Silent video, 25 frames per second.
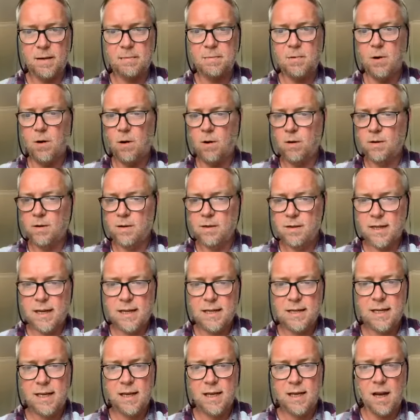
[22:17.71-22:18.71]
I'm not
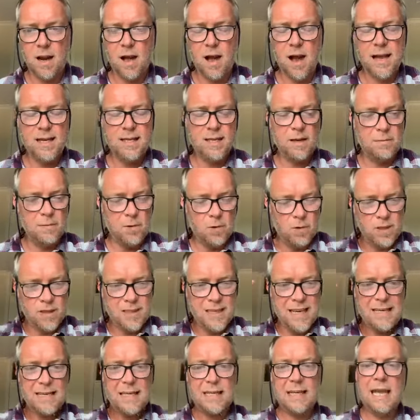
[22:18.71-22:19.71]
sending light. I'm not
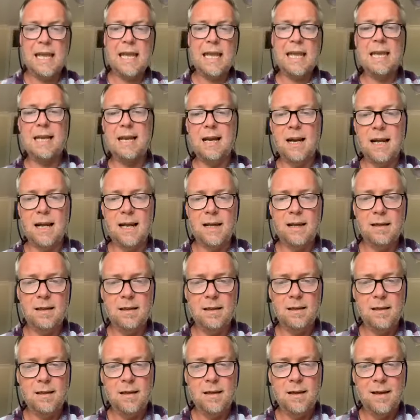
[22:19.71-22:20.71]
sending healing.